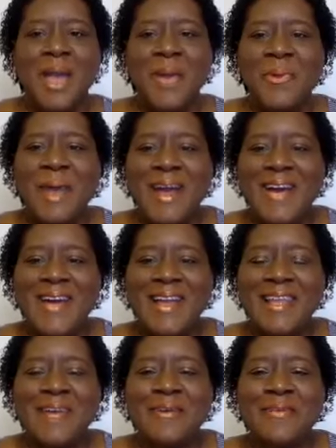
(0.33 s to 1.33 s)
Well,
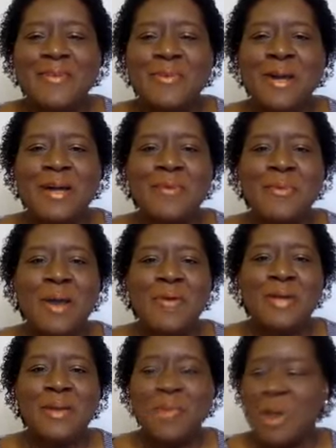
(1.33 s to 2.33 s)
hello everyone.
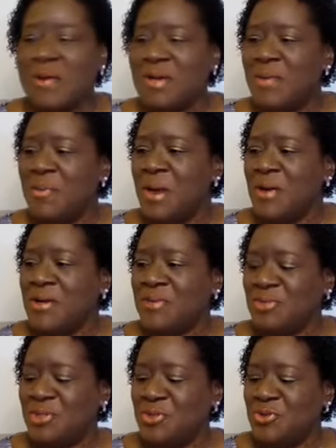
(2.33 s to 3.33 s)
Welcome, welcome,
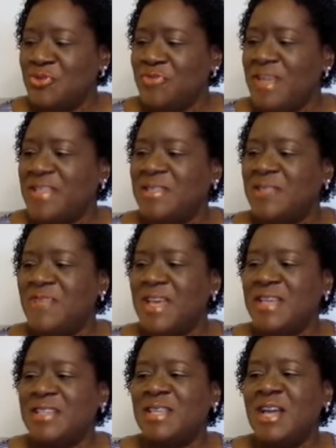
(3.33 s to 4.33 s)
welcome to
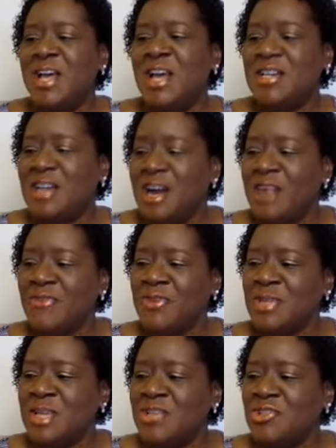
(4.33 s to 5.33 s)
Face-to-Face
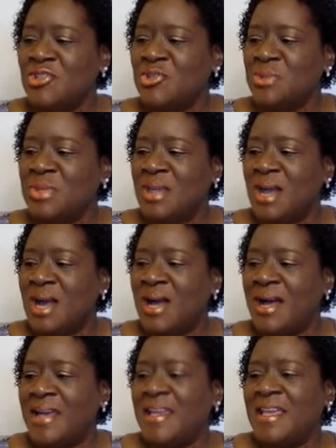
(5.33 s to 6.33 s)
Conversations with
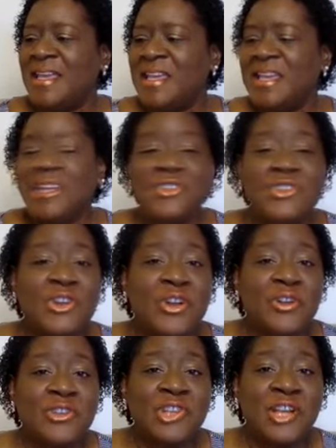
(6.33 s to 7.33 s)
God. It's your
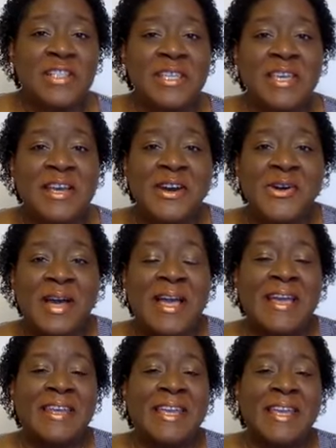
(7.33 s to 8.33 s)
girl Chauntelle,
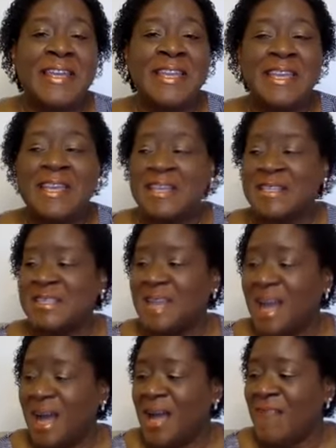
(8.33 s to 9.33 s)
and it is
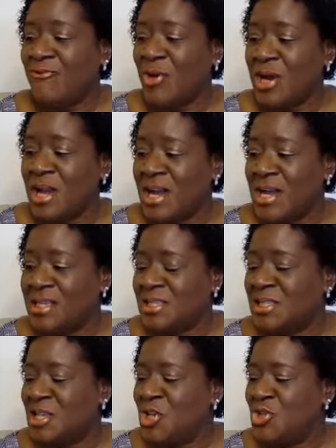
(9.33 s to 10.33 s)
time for
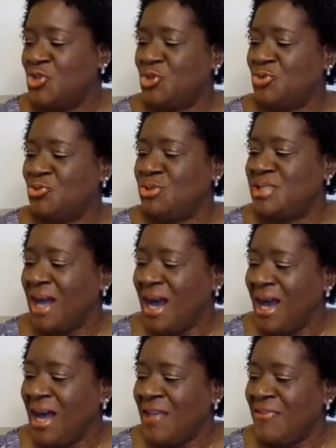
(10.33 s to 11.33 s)
us to
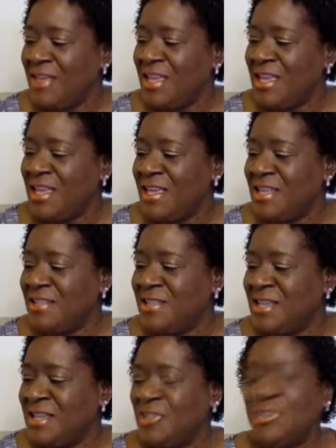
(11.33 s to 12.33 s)
dive
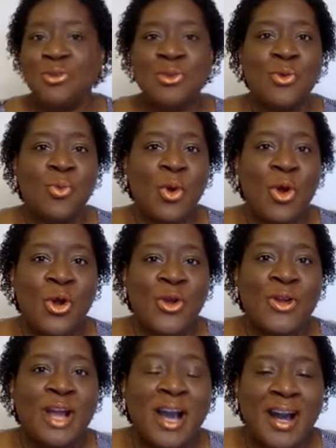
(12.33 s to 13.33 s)
into the
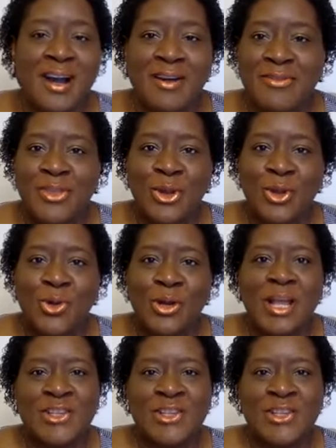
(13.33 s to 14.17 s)
Word of the Lord.